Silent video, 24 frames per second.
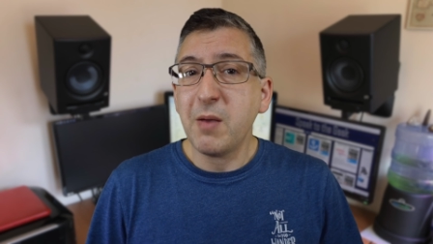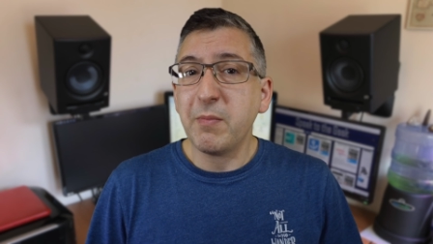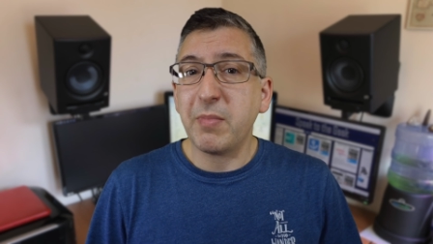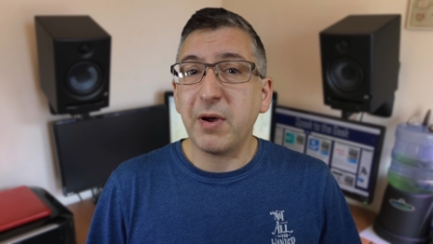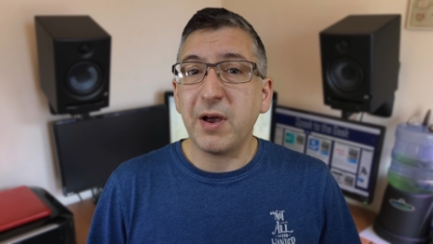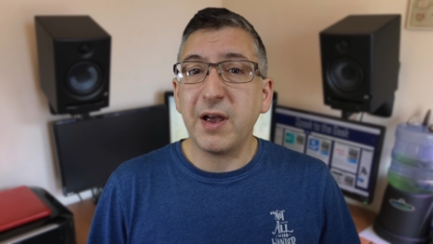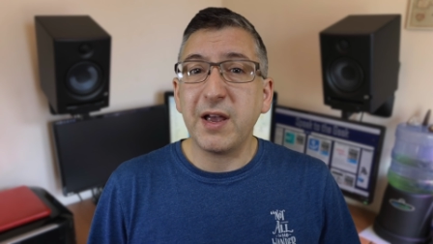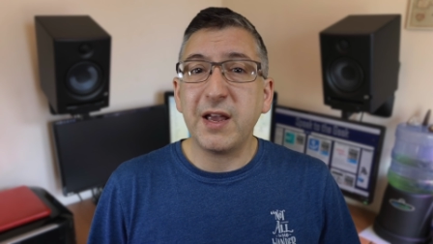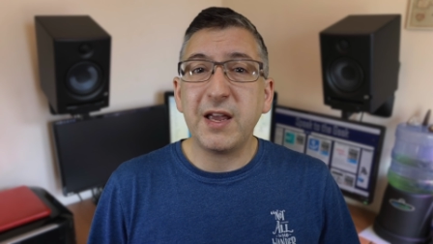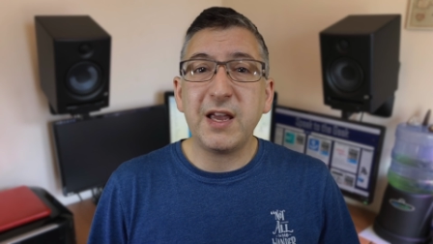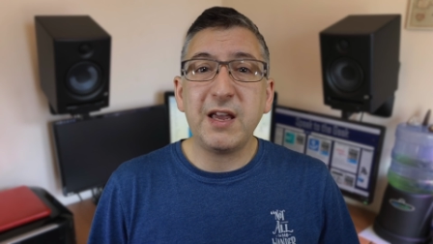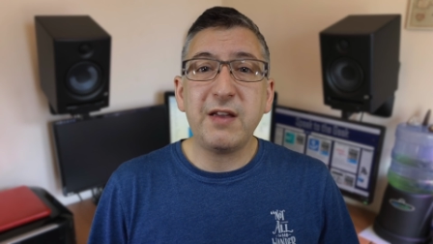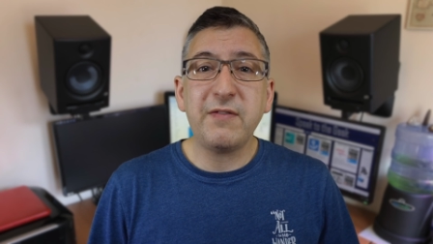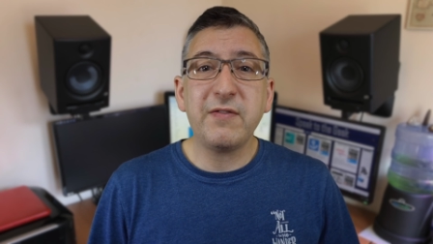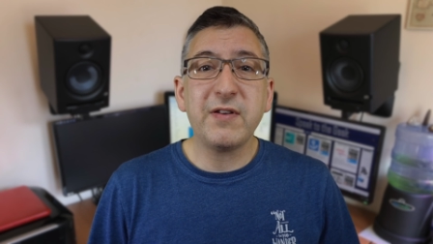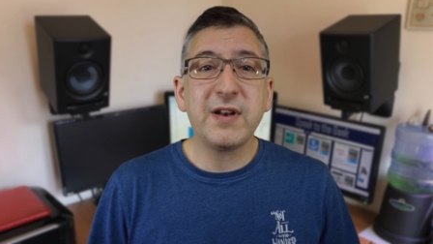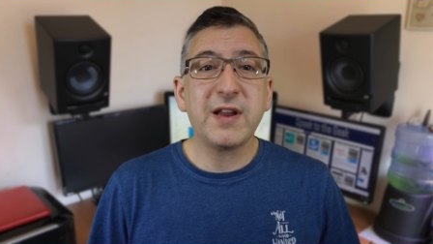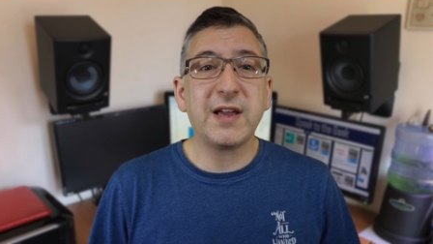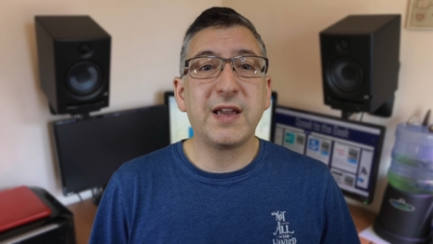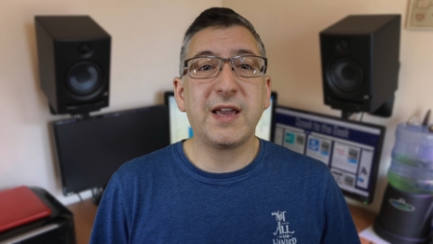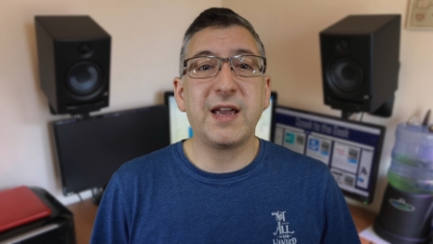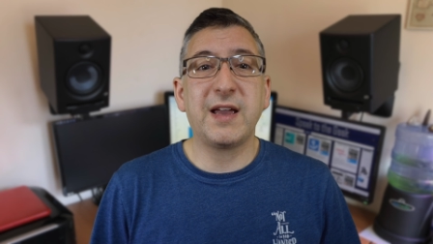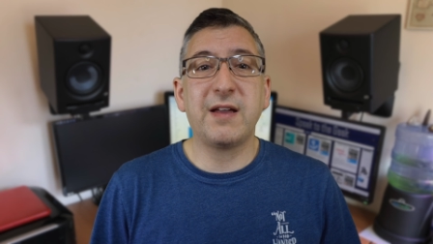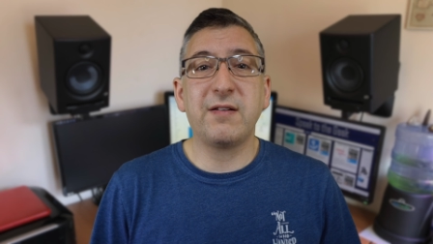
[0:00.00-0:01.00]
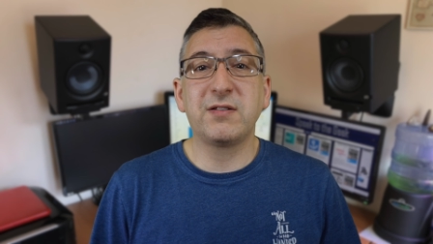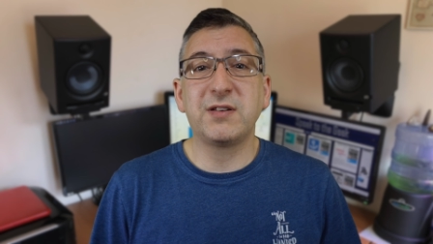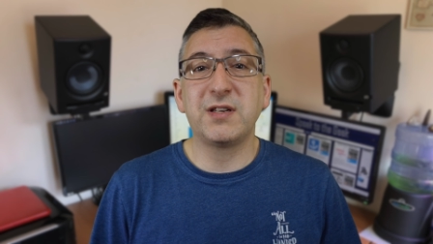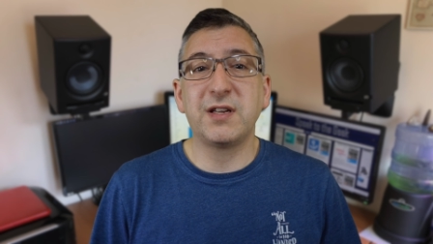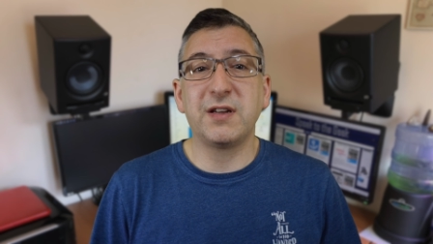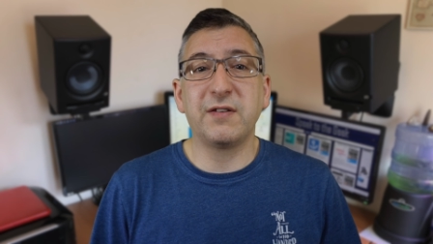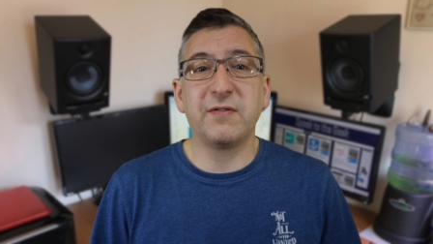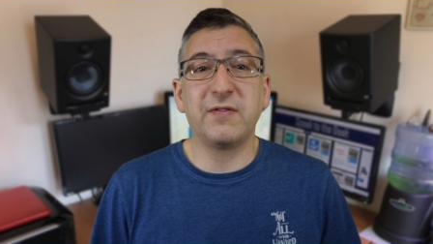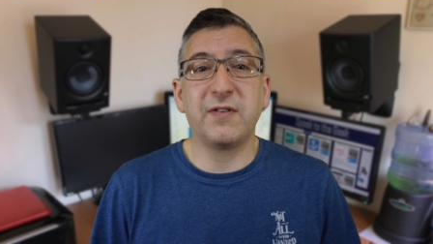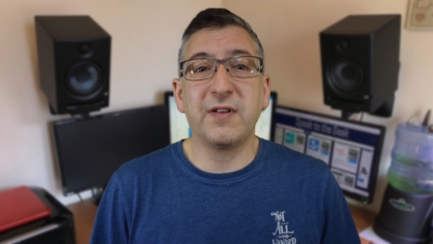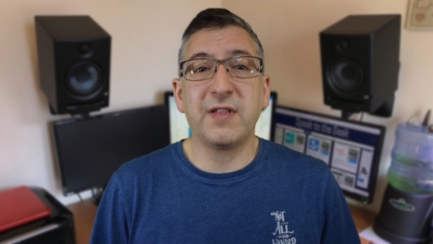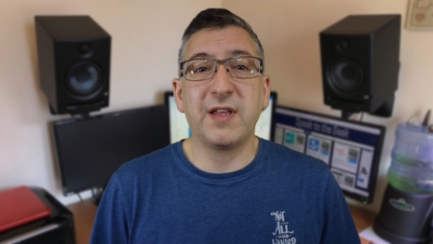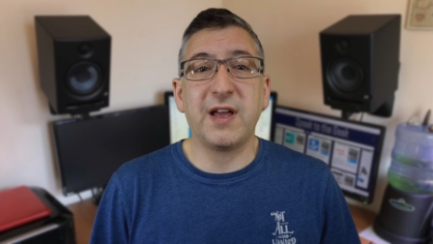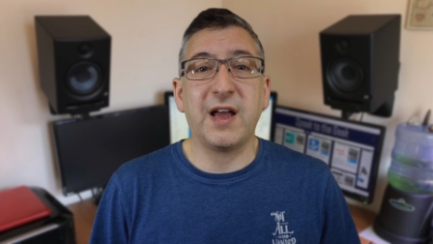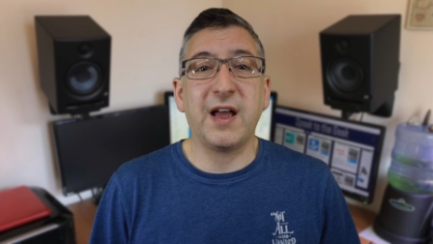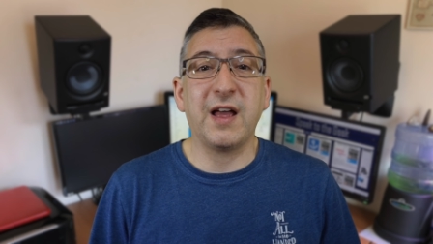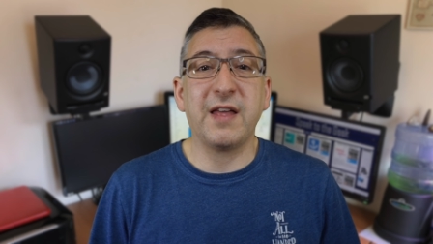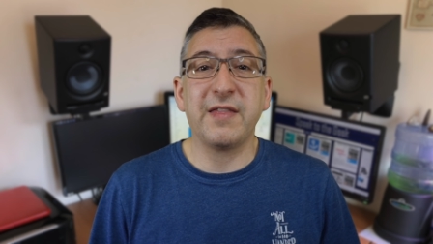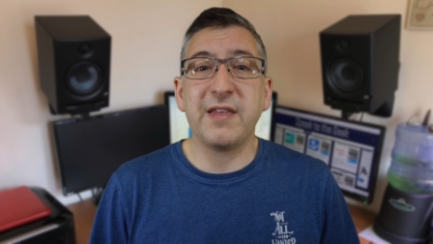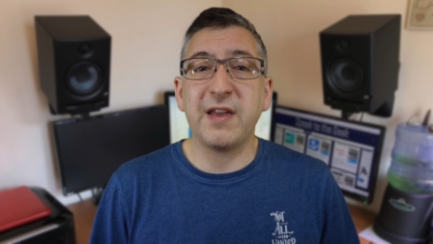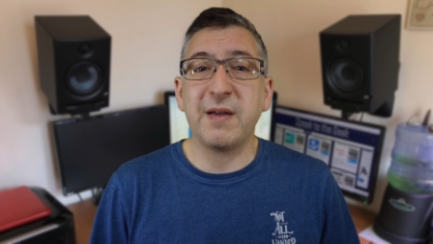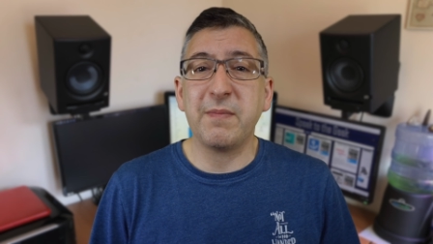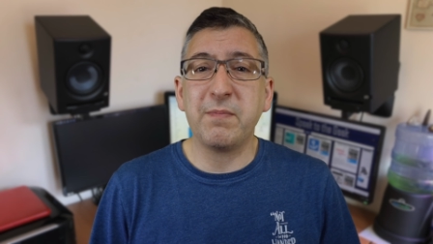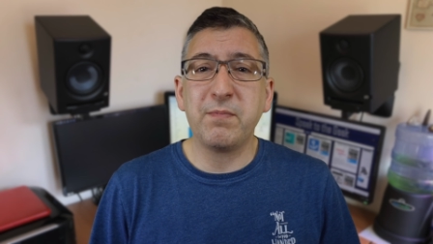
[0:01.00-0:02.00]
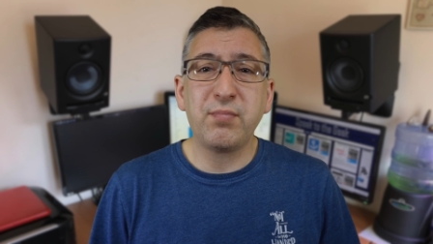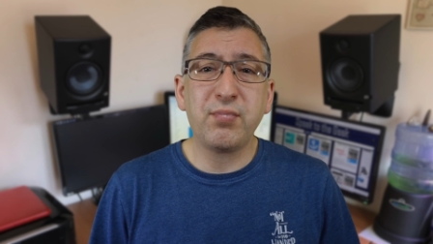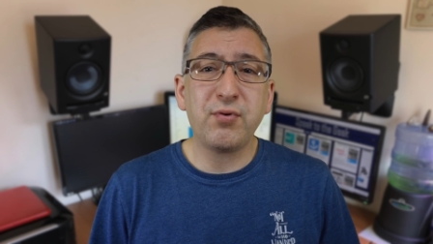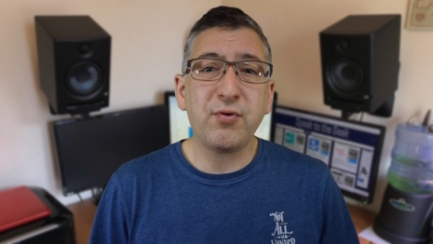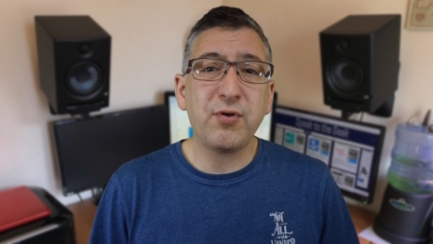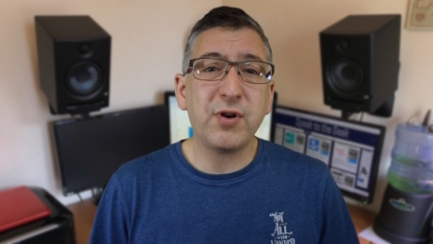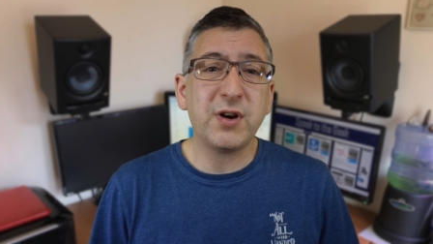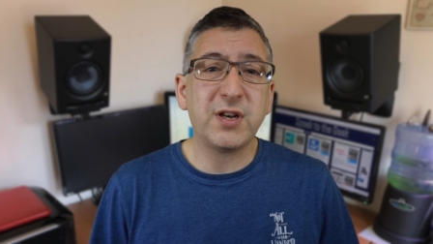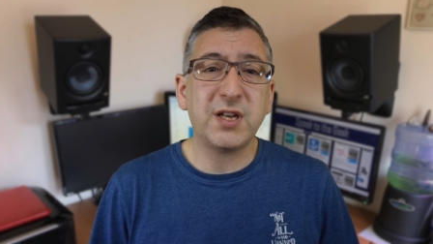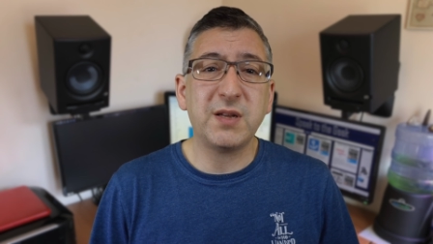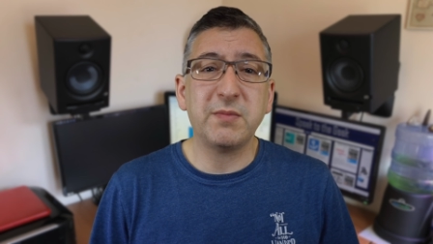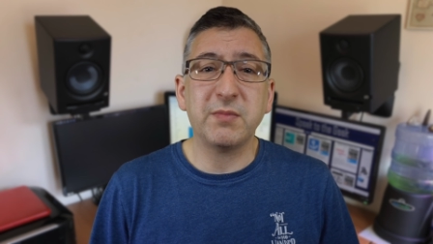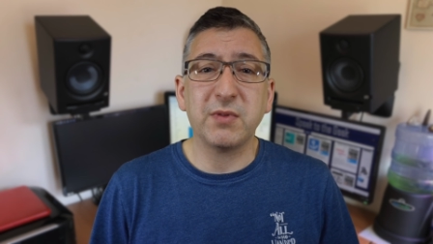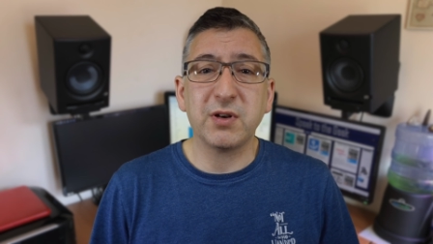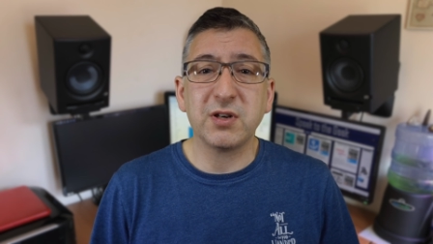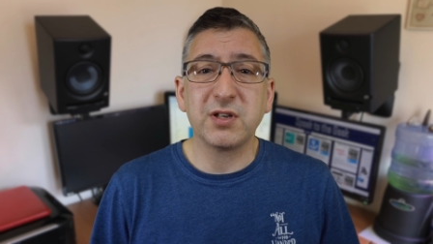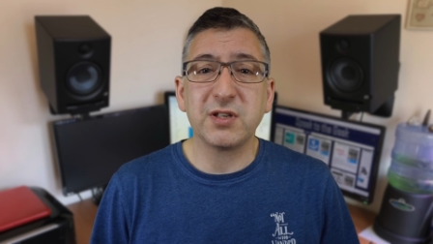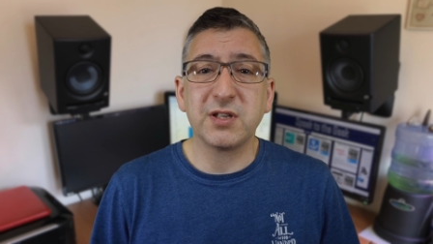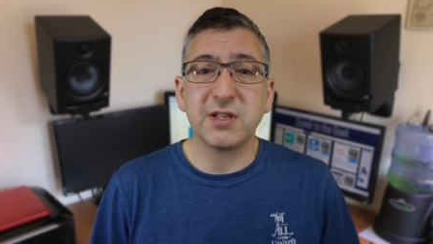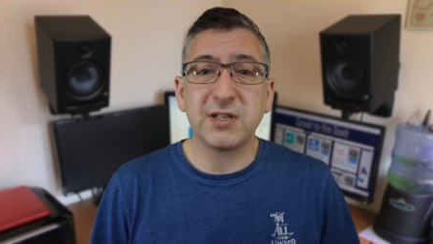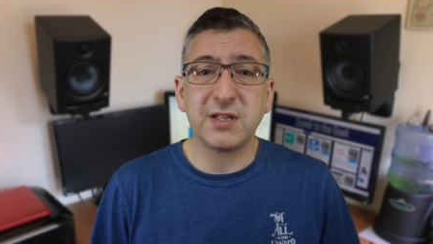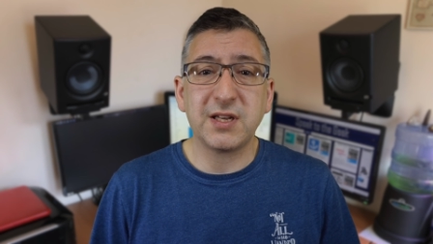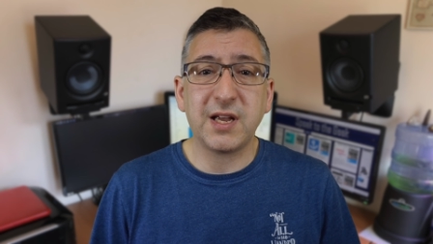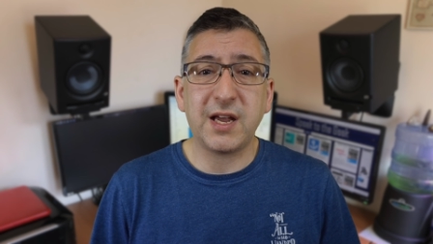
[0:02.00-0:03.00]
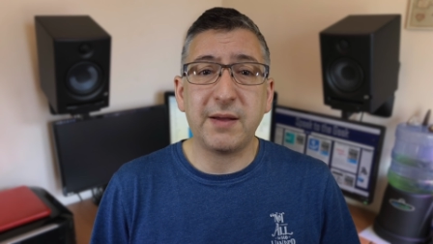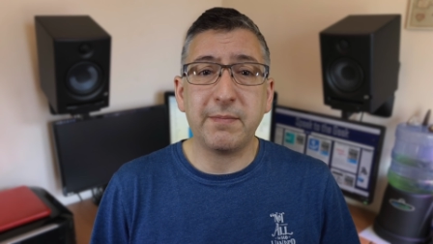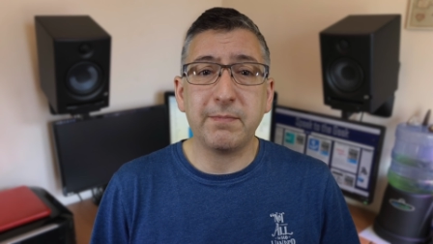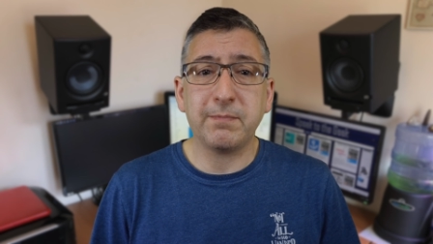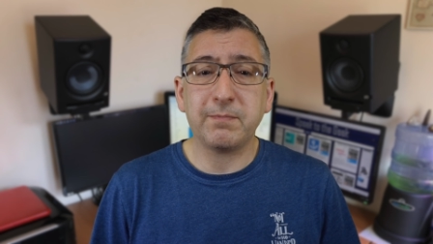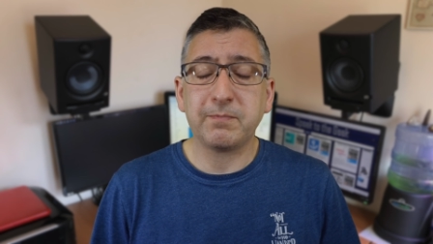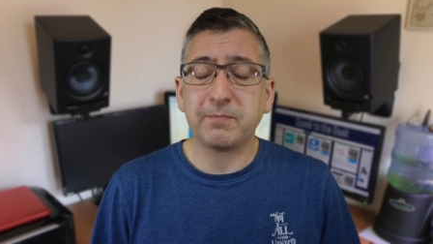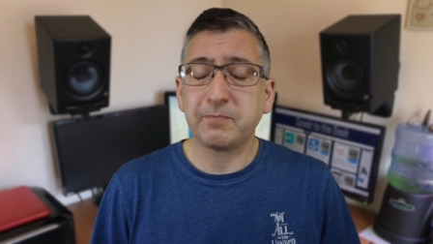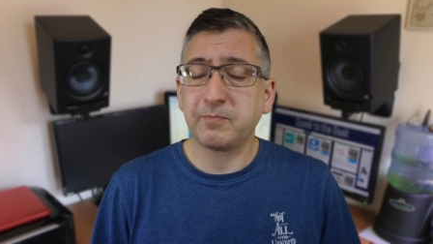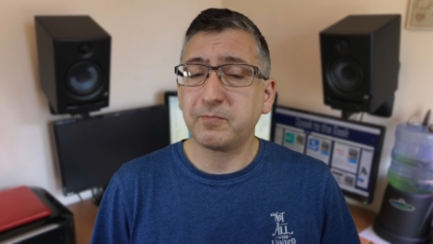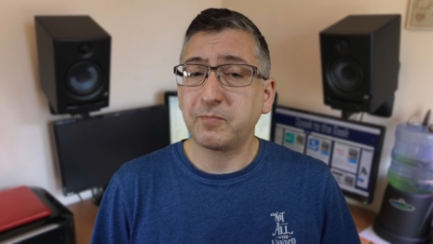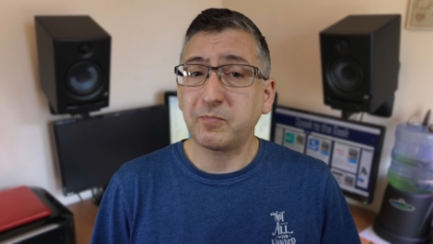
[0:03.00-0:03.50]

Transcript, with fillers: But even accounting for that, they're pretty much the same.